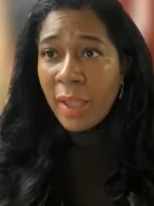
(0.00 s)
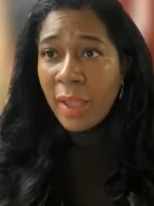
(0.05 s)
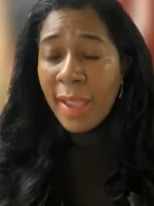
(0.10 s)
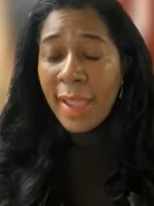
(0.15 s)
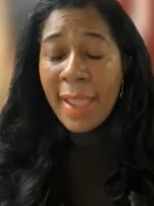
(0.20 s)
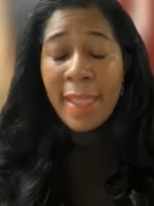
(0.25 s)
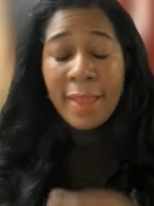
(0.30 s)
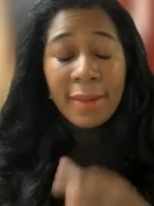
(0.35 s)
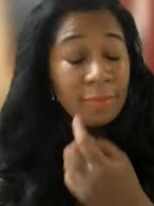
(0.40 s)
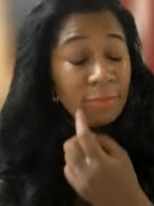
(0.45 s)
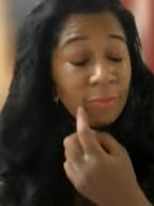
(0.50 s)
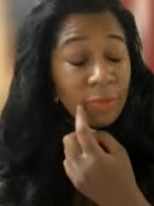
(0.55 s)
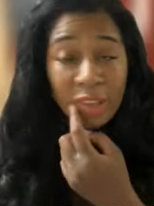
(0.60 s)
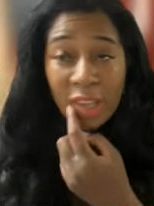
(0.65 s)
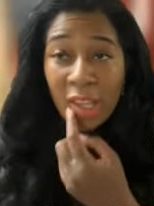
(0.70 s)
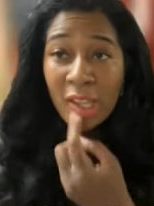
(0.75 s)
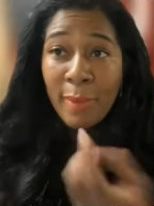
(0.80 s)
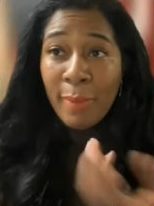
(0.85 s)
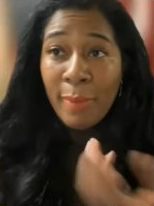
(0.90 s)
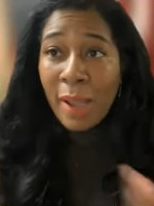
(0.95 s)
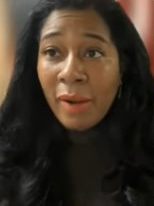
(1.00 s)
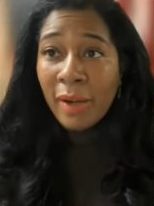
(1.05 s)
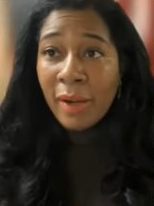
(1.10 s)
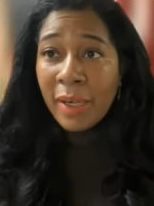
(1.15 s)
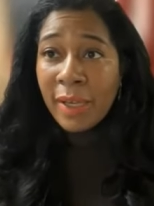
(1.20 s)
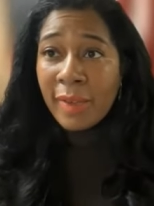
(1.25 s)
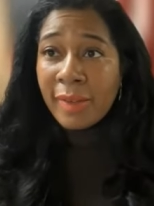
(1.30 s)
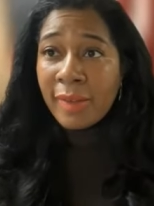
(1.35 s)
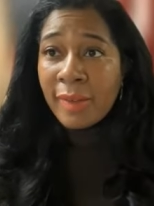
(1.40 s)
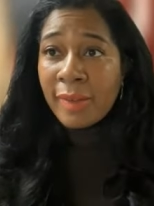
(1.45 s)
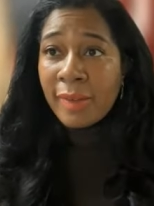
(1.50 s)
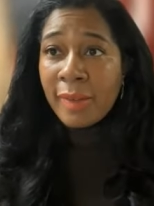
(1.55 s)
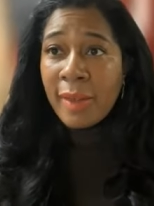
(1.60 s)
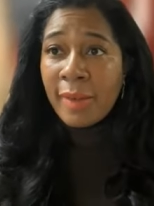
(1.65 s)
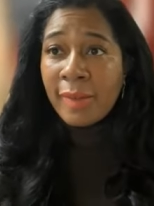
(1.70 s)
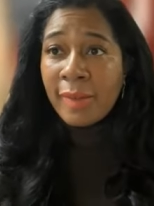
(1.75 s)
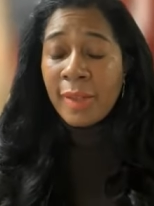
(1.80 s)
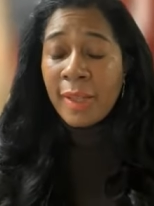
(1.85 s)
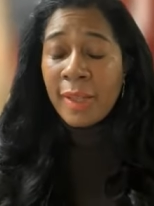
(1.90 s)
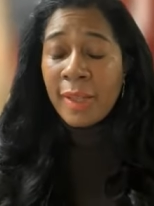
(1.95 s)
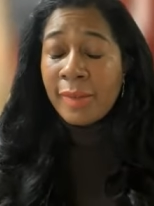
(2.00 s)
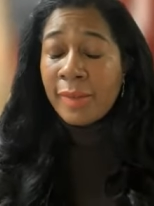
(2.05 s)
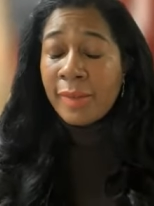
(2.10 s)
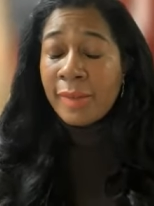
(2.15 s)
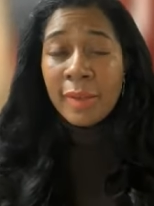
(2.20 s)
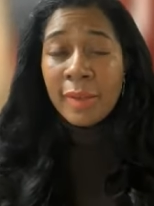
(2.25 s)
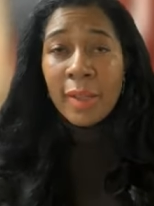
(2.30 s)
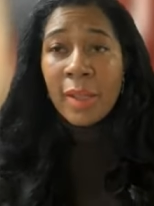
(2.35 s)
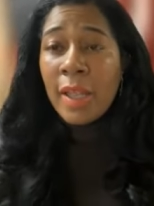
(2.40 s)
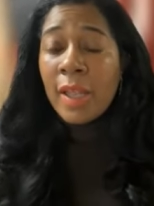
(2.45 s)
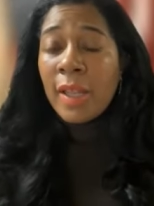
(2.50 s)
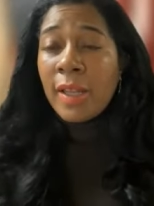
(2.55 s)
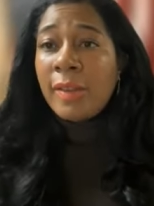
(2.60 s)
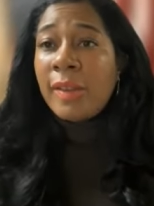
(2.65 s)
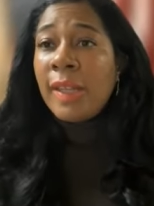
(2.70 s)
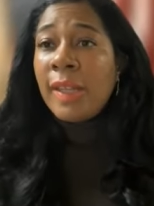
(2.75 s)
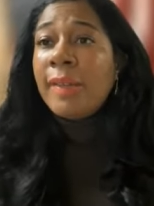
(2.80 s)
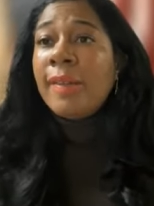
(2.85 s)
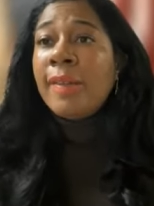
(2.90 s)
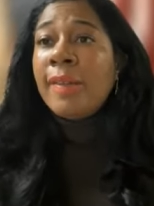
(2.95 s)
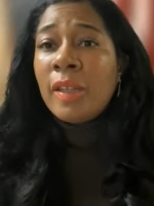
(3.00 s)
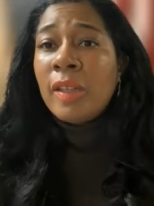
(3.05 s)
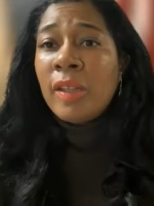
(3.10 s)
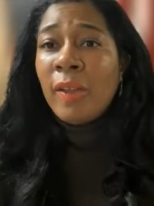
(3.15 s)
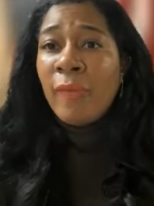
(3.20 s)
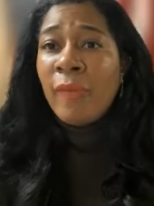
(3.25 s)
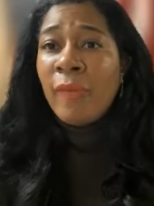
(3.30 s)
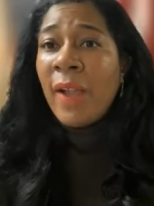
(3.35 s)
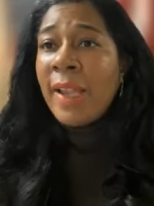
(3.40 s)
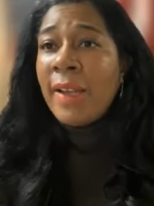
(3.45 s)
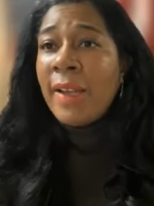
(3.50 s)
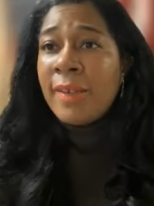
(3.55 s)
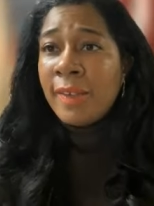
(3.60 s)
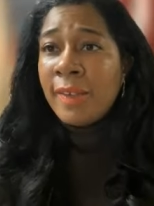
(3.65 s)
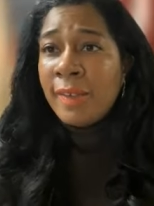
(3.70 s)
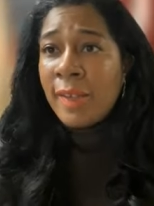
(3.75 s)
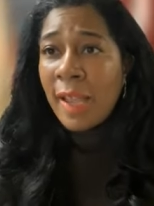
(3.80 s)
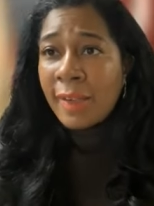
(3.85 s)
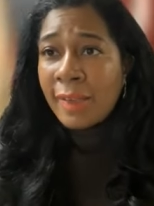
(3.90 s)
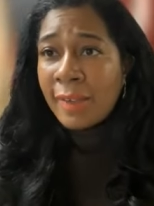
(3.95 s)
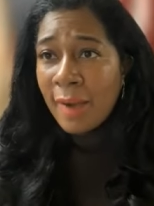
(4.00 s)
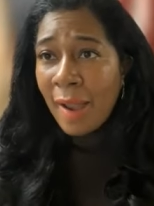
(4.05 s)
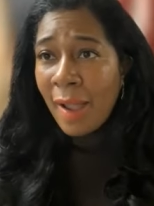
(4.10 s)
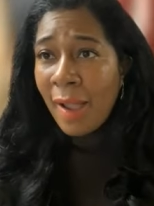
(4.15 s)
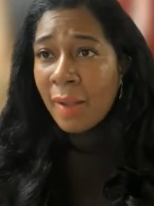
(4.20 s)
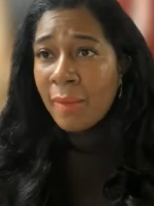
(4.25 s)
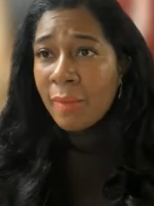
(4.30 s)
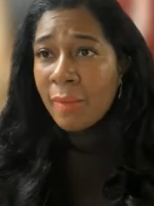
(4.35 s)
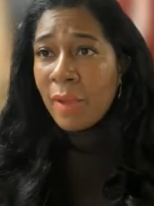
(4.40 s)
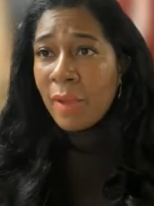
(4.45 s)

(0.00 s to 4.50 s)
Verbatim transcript: And the thing about it is, is, is, is this is the fight does not stop.